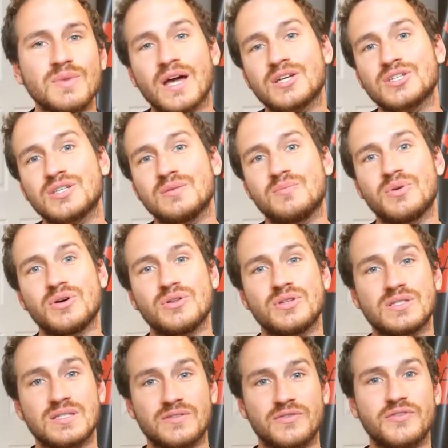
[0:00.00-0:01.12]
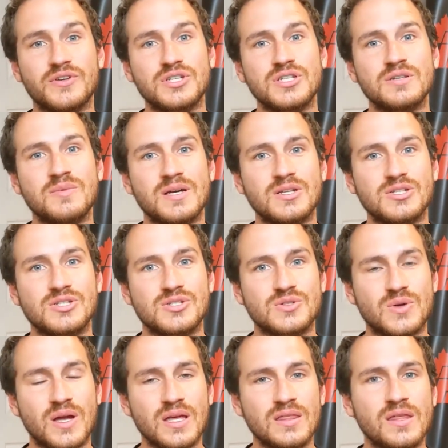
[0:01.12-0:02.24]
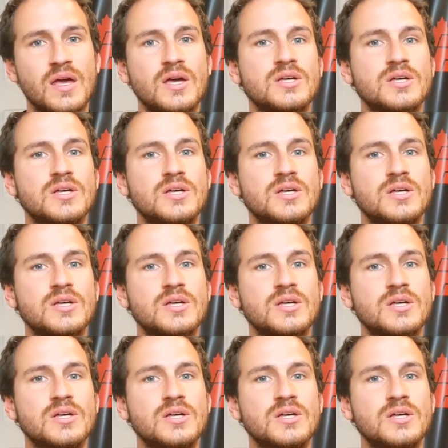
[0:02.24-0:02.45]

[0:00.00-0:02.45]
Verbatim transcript: to actually build sufficient amount of strength